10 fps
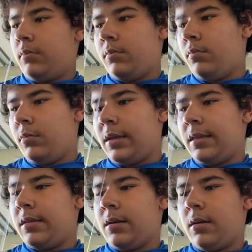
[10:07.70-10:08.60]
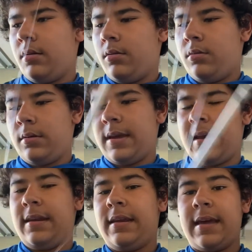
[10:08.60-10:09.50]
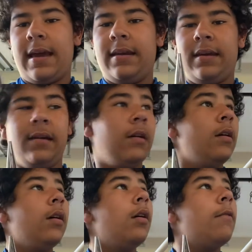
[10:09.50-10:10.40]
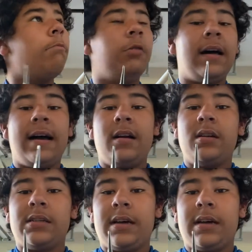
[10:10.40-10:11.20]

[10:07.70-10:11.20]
with our handy dandy pliers.